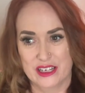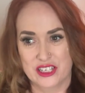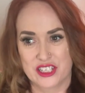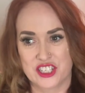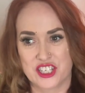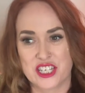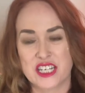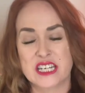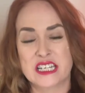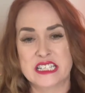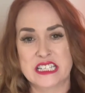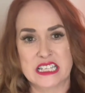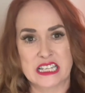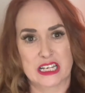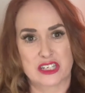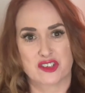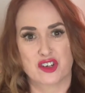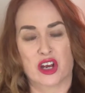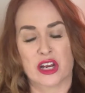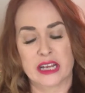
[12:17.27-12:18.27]
She needs
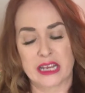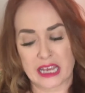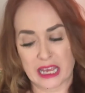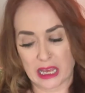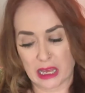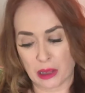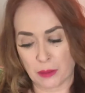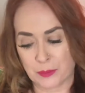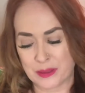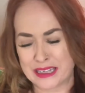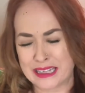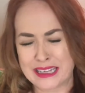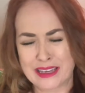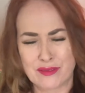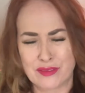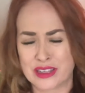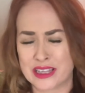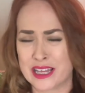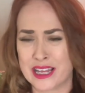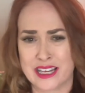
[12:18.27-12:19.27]
electronic help. And
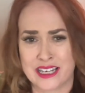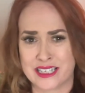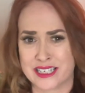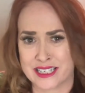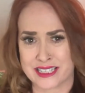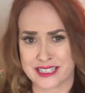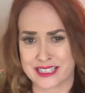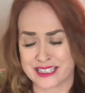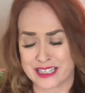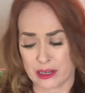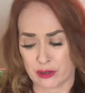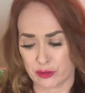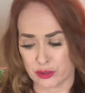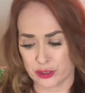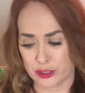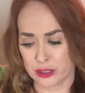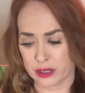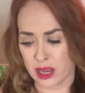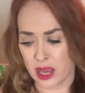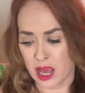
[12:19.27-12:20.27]
even then it doesn't sound
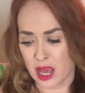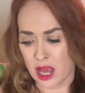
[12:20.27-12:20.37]
good.